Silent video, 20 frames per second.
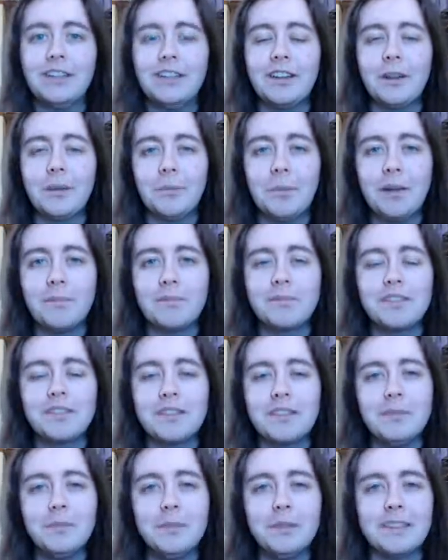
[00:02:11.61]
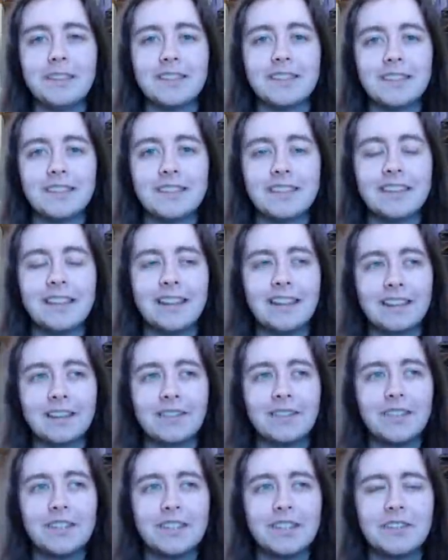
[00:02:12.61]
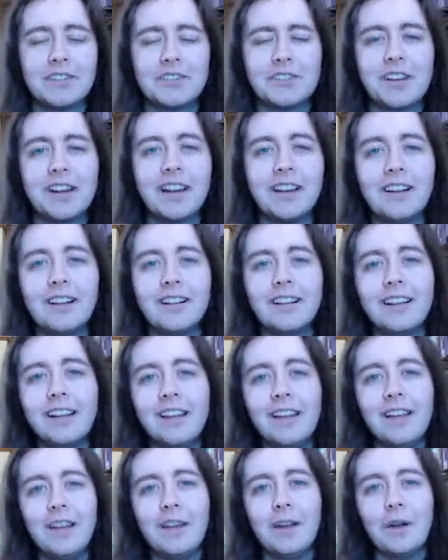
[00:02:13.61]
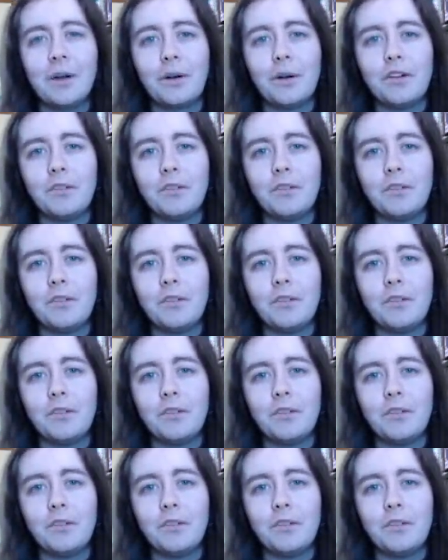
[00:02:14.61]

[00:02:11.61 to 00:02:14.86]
you know, maps do because it's Activision and Treyarch,